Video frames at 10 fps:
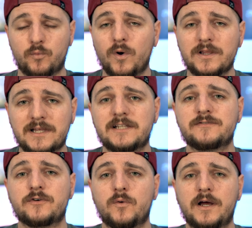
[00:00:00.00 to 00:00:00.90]
one lens
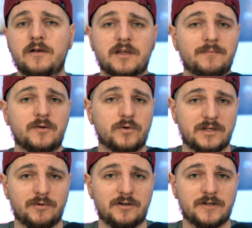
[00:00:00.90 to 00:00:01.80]
for a while can be
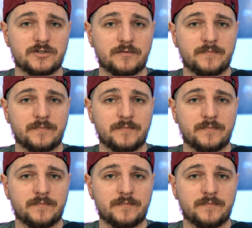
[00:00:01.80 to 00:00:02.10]
really beneficial.